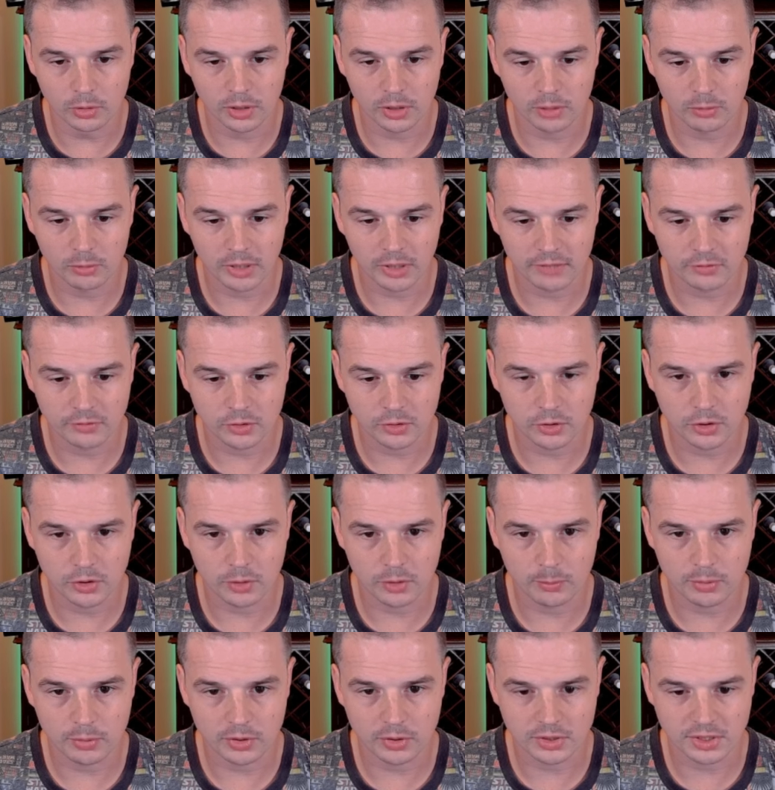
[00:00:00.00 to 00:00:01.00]
we'll have good
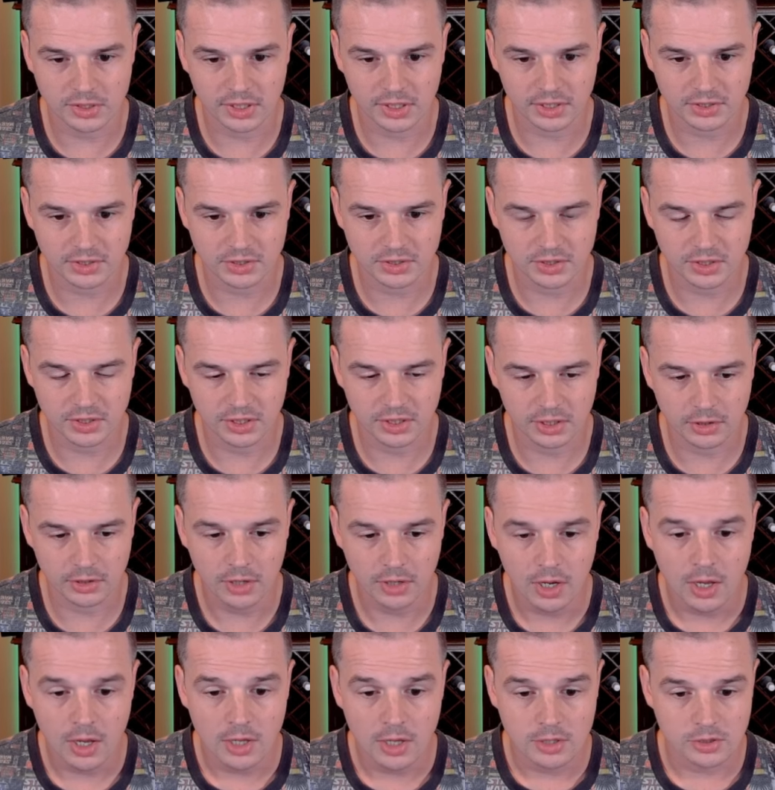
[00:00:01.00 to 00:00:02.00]
protection here.
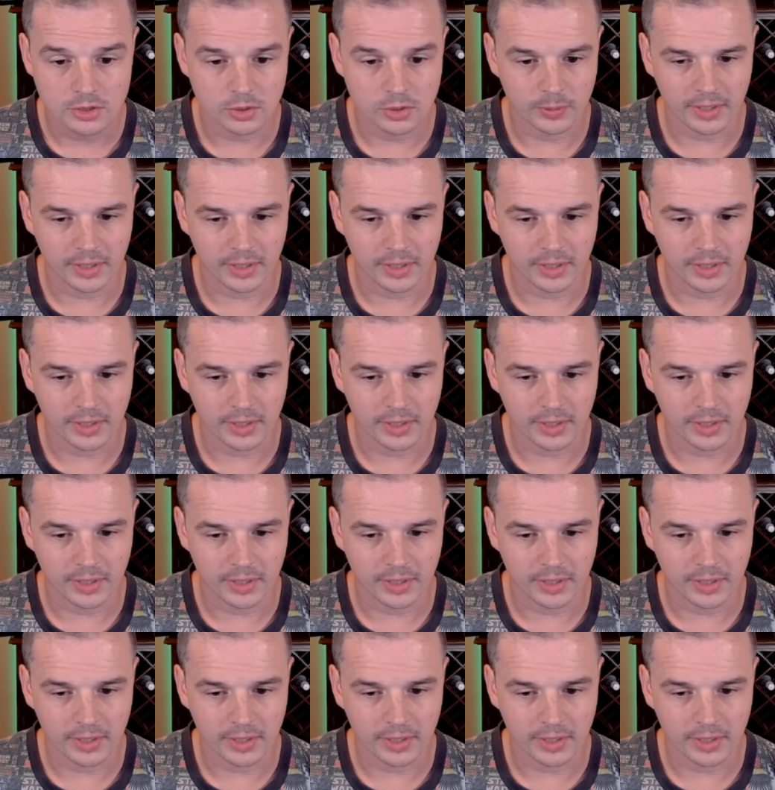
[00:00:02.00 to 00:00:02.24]
So we